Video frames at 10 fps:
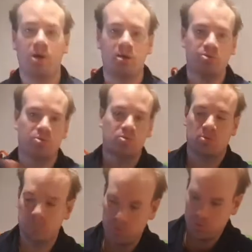buy a
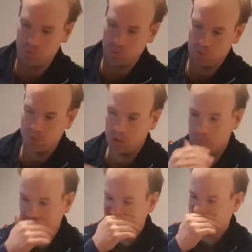drone. So
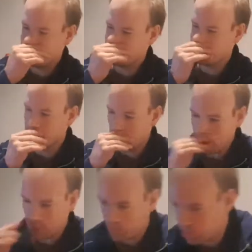I bought a drone. I